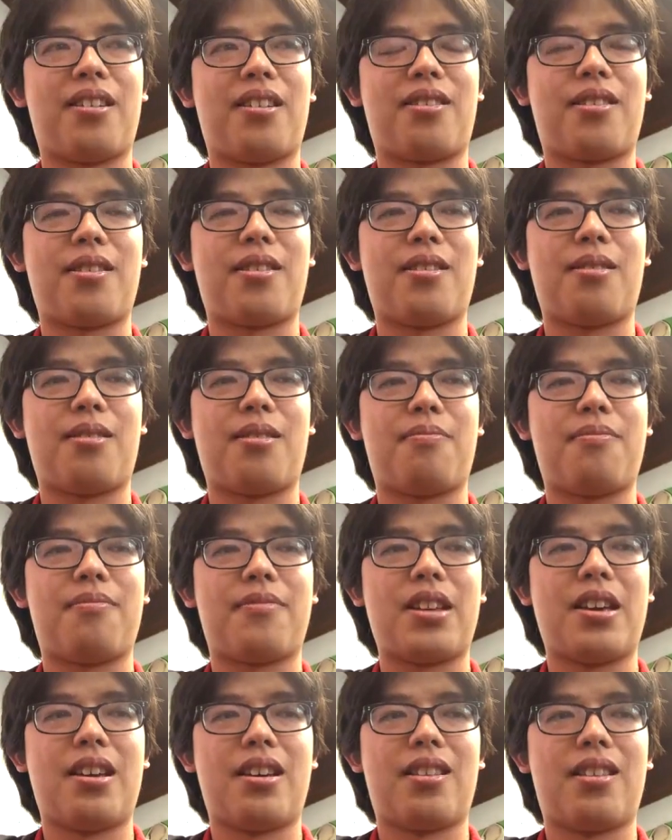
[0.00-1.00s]
of the
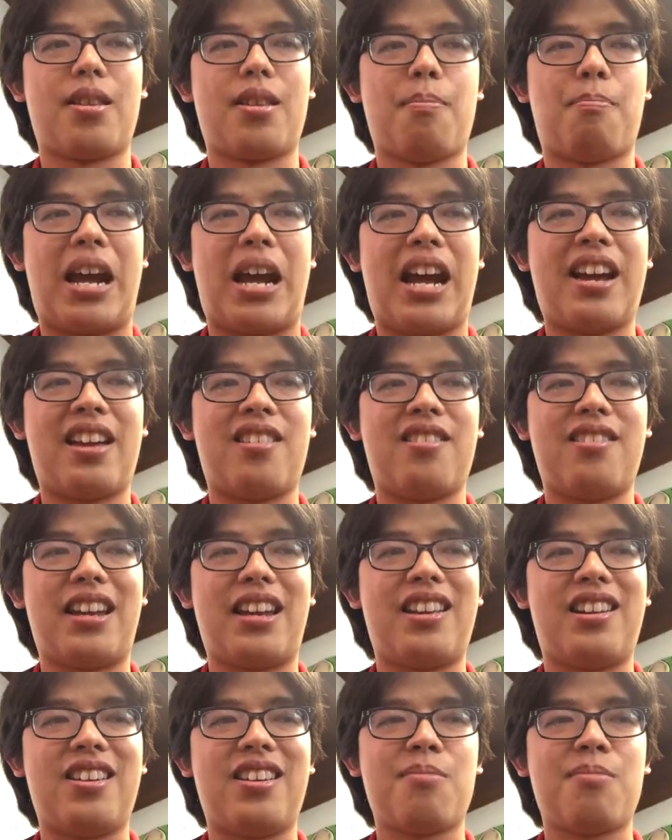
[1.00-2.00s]

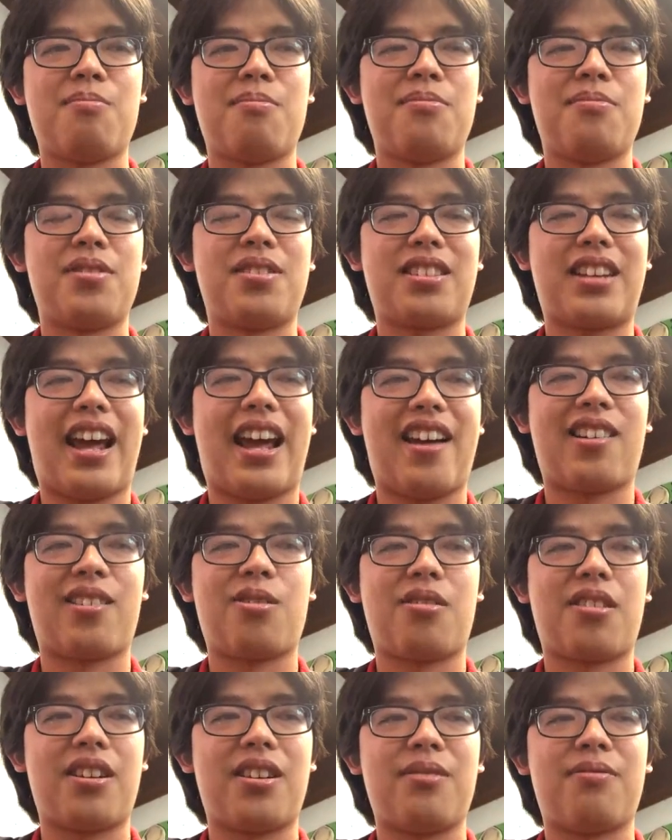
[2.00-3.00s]
banned idioms
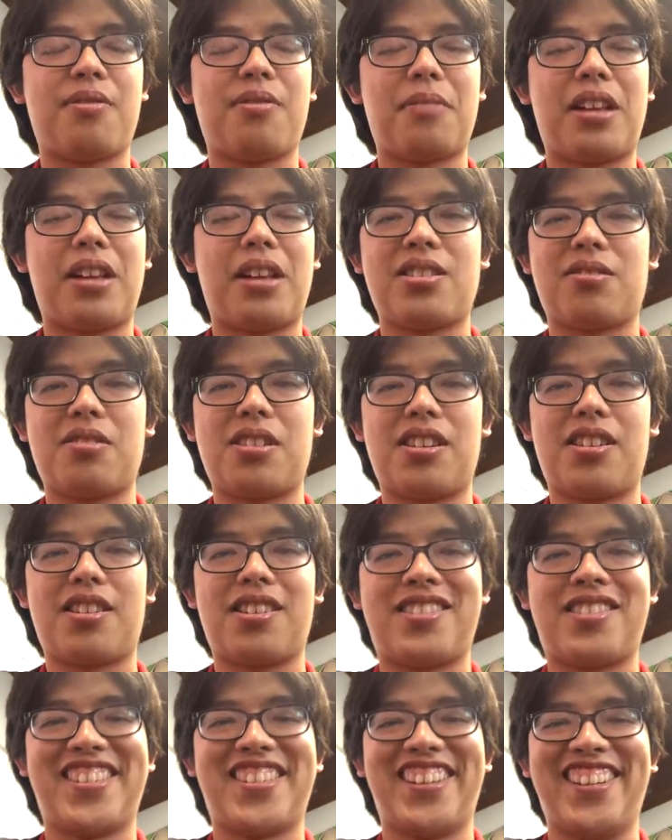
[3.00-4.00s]
category from last week.